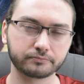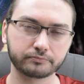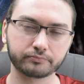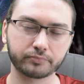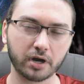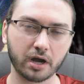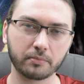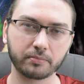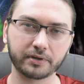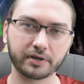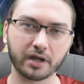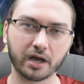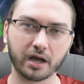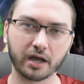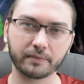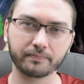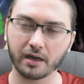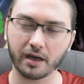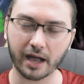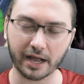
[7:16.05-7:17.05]
Probably
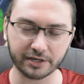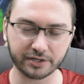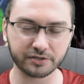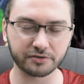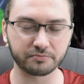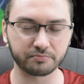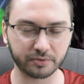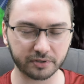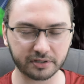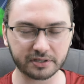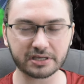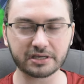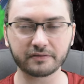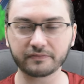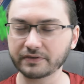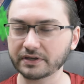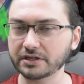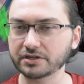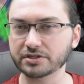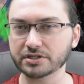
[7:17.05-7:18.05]
not. I do
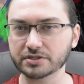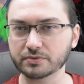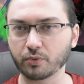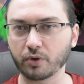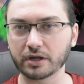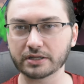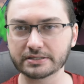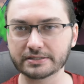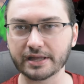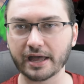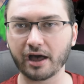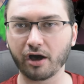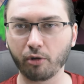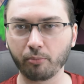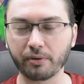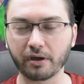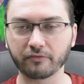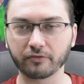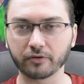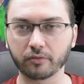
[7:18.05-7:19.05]
believe he just wants to
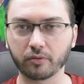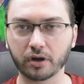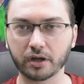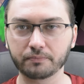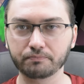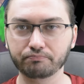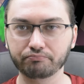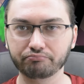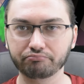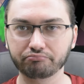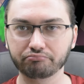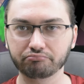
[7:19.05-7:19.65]
help everyone,